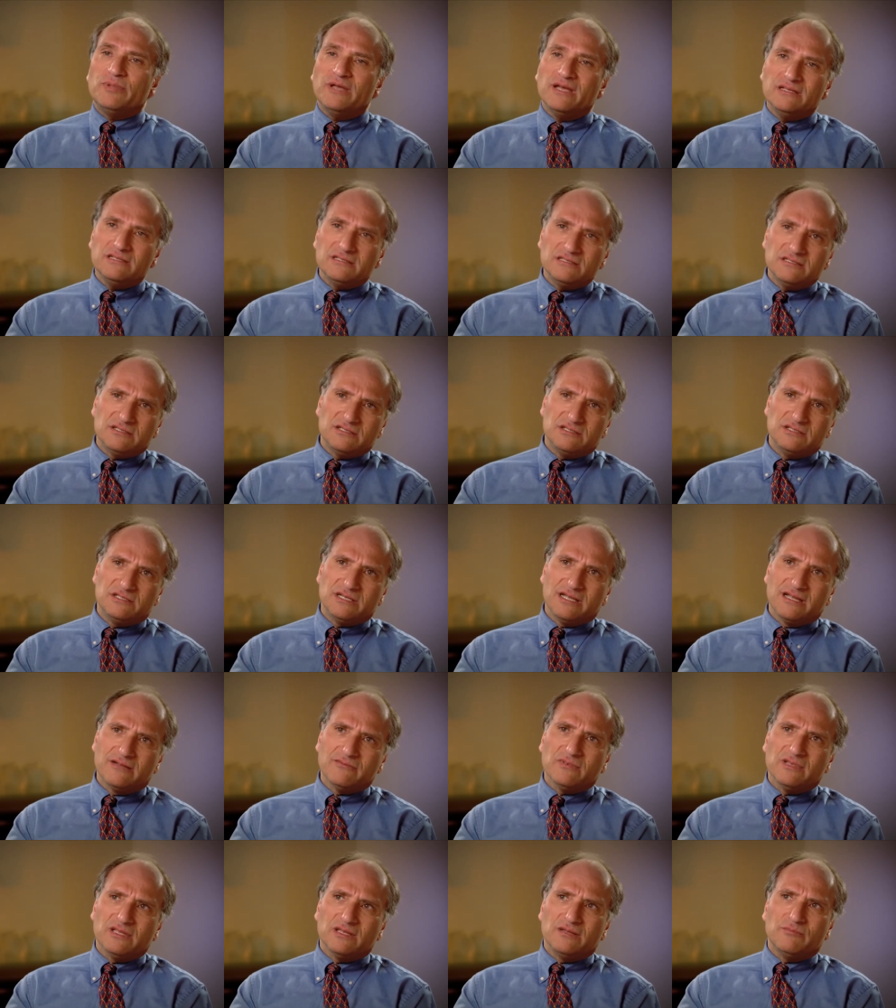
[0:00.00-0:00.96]
Patients
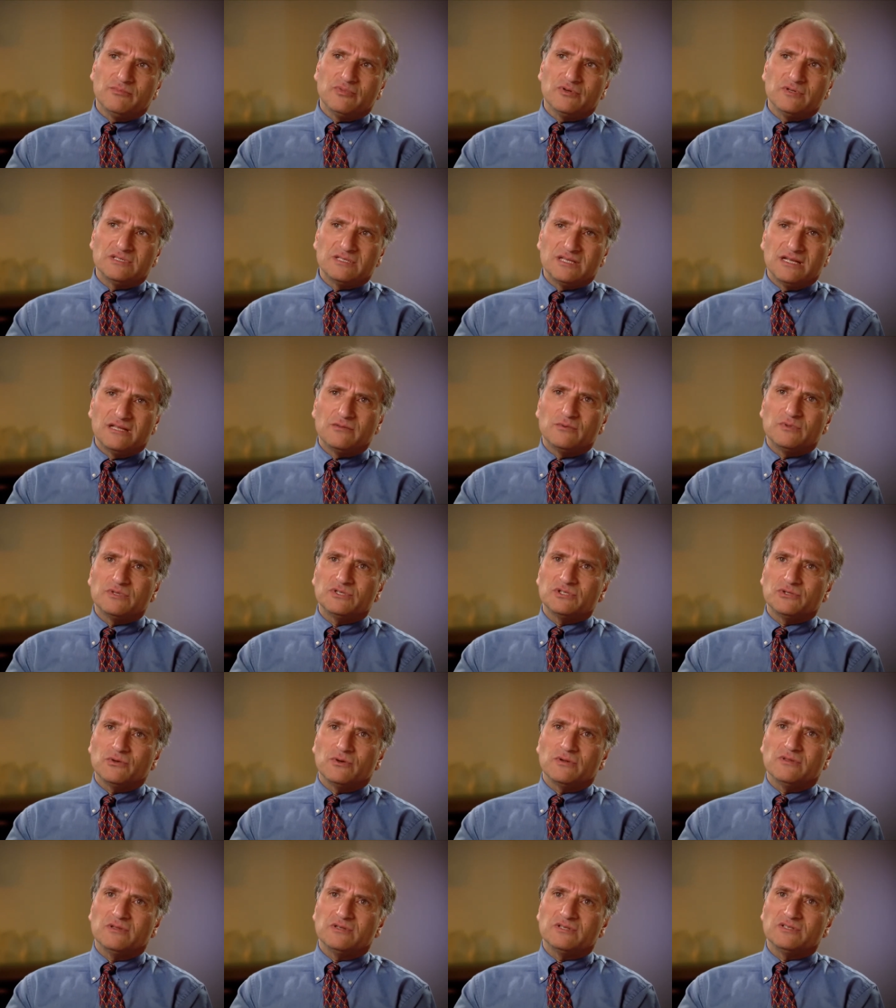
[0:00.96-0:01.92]
generally present with
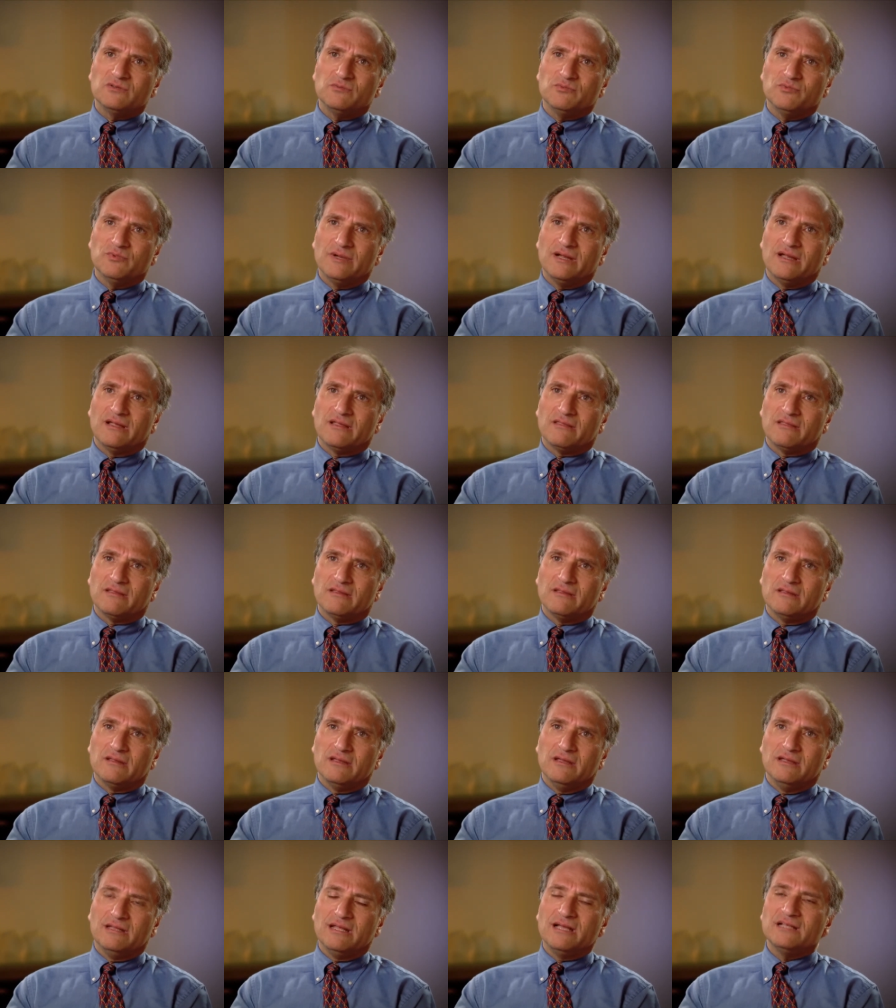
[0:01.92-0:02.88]
shortness of breath,
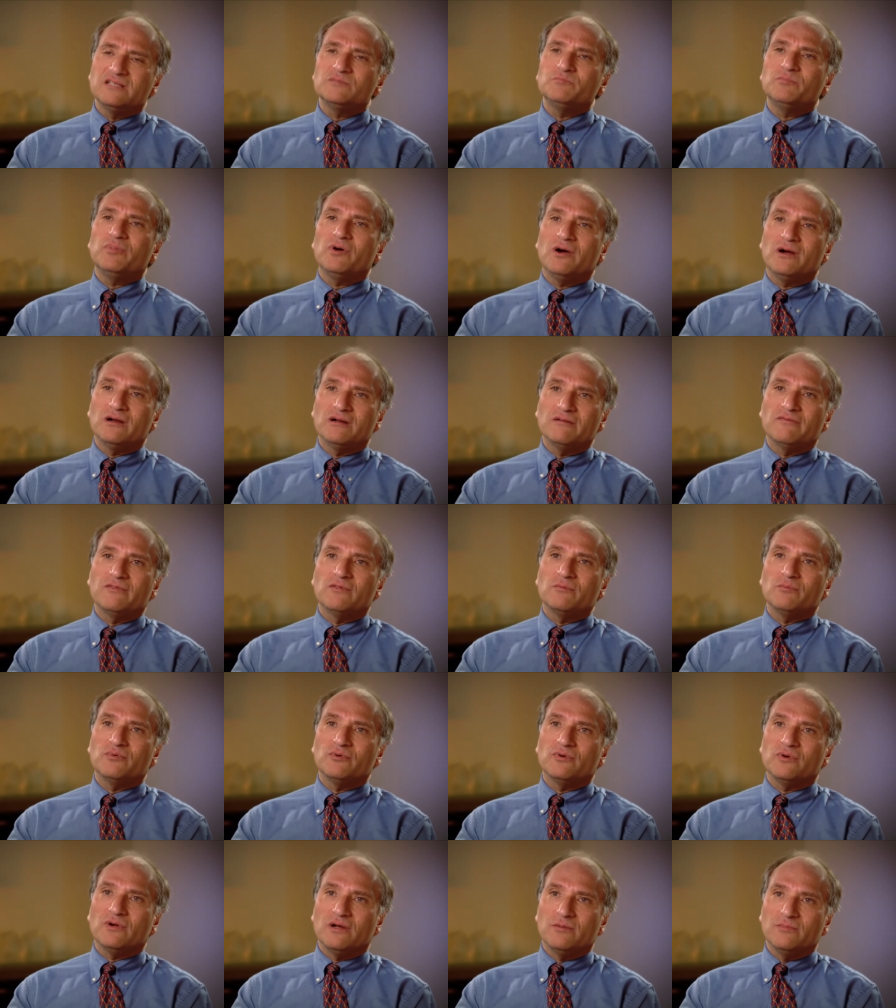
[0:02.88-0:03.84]
and that's part of the
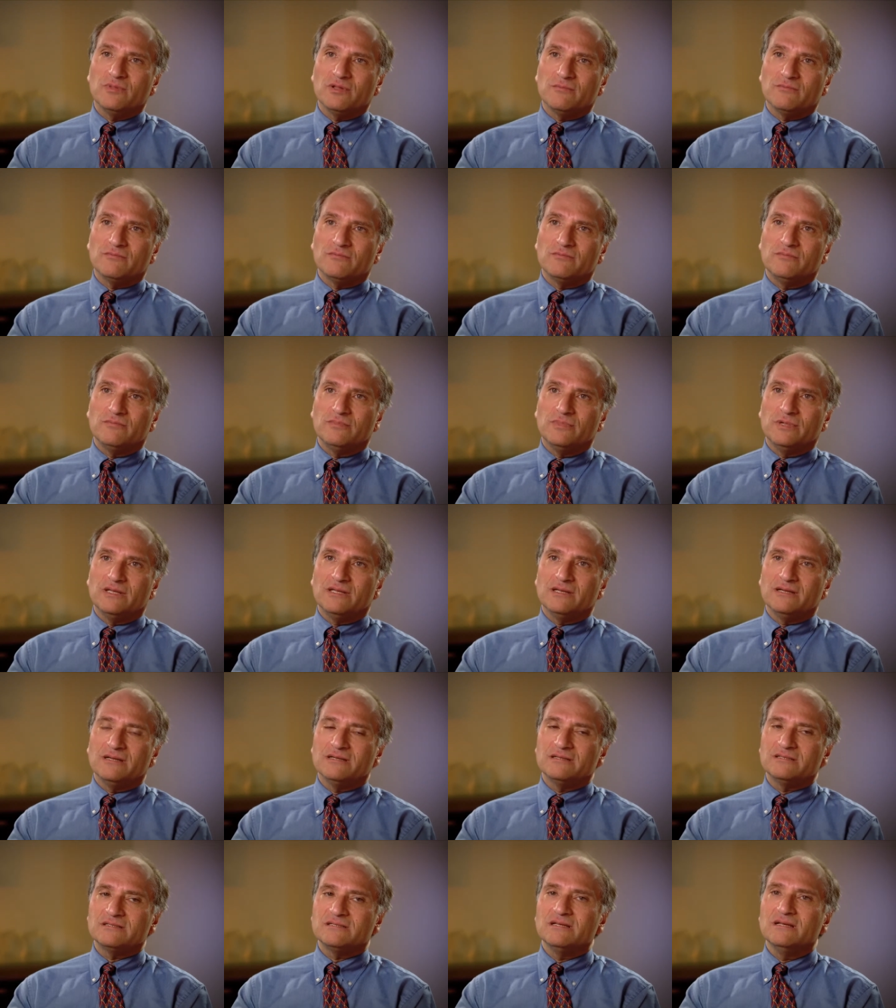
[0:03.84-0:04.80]
problem
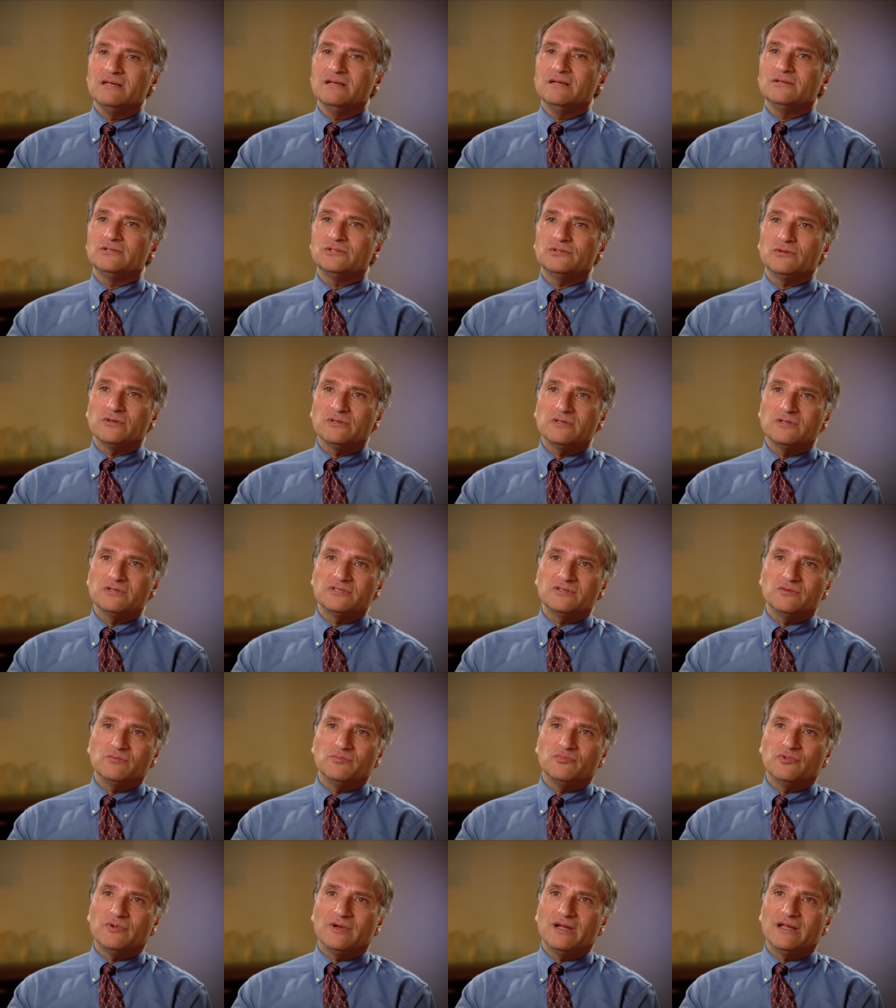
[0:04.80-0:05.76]
because shortness
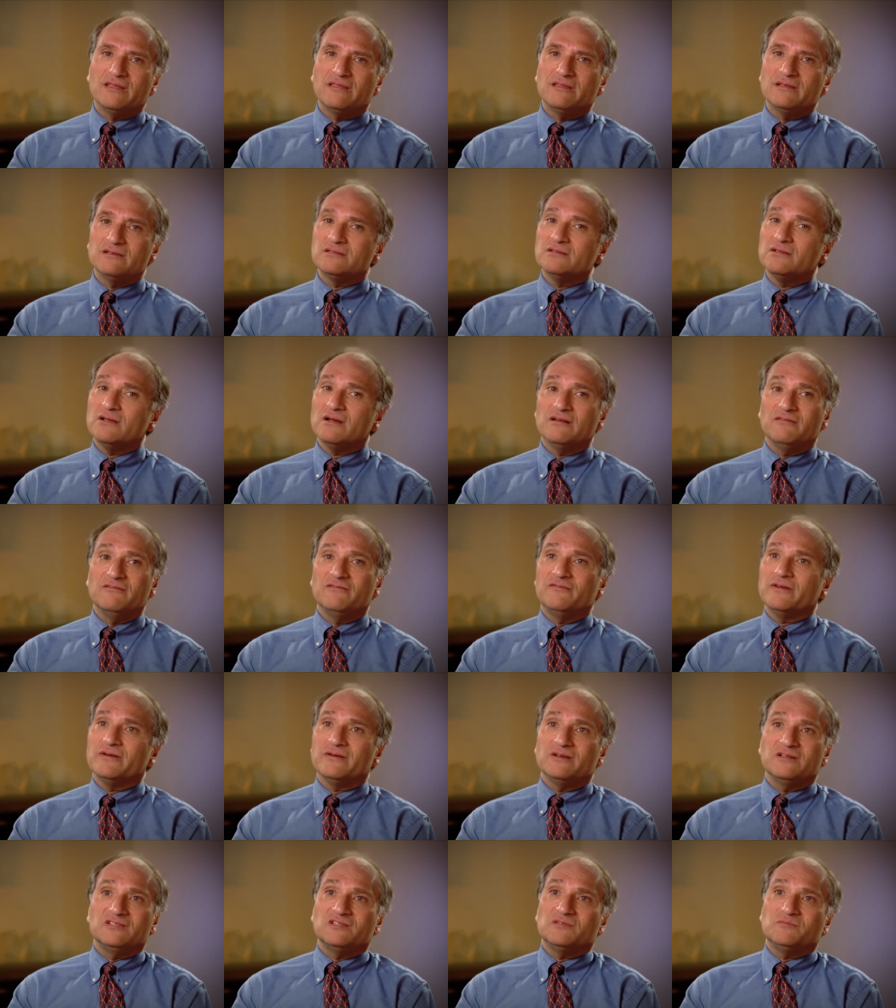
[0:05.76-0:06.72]
of breath is not a
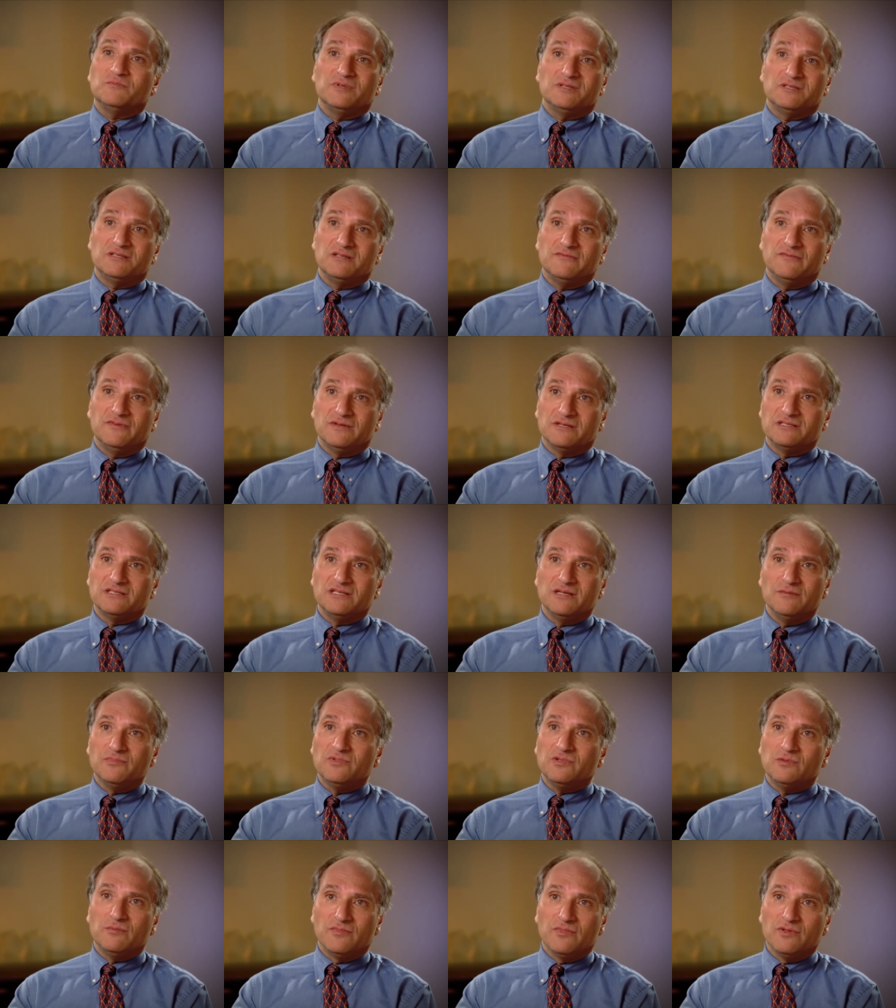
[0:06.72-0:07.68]
very specific
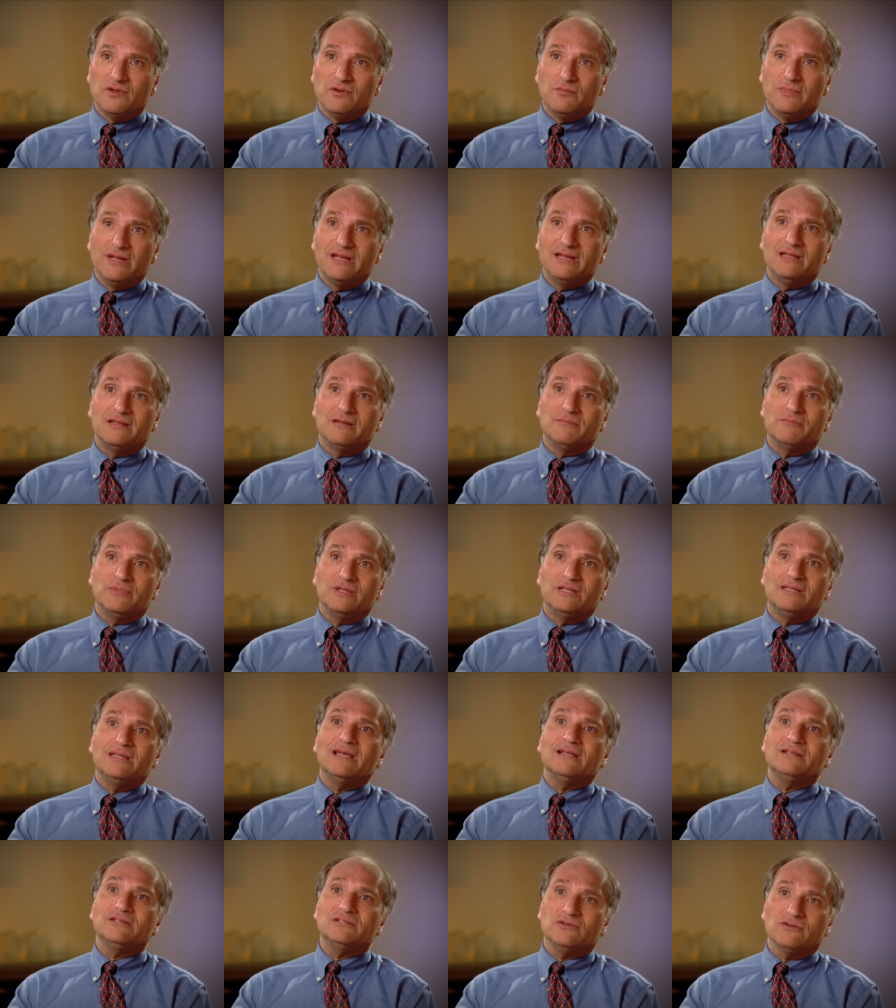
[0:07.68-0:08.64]
symptom. There are many
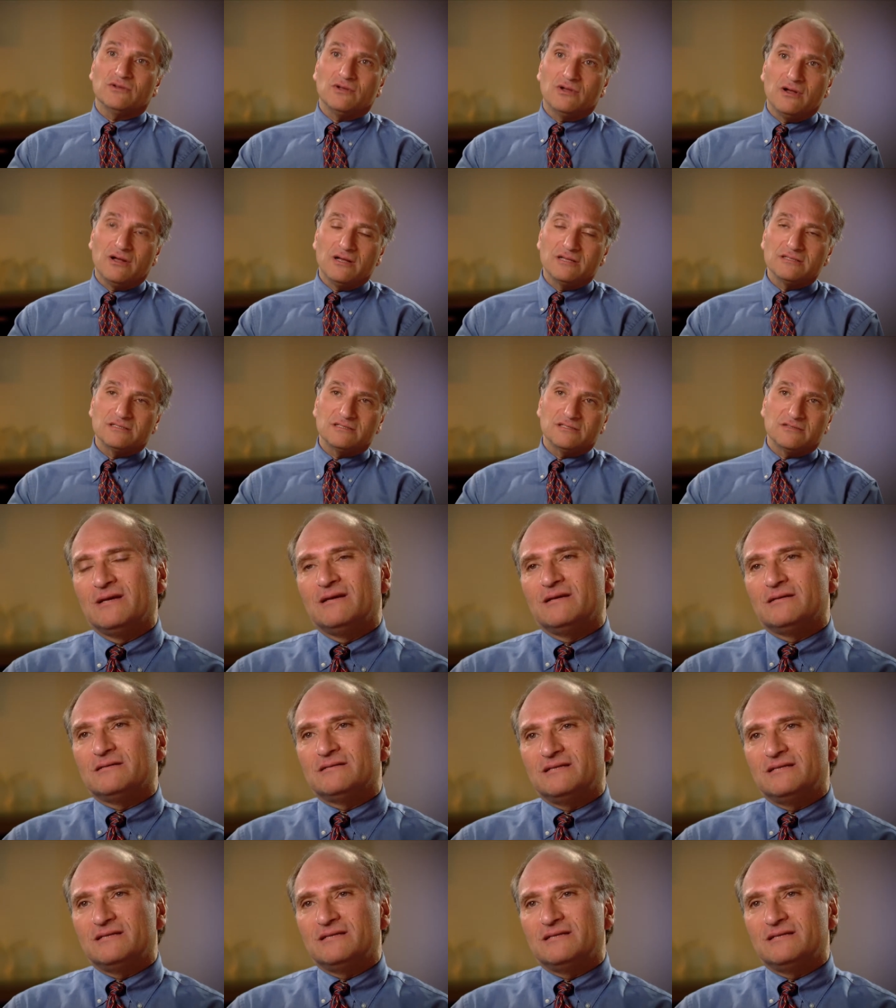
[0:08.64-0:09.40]
potential causes.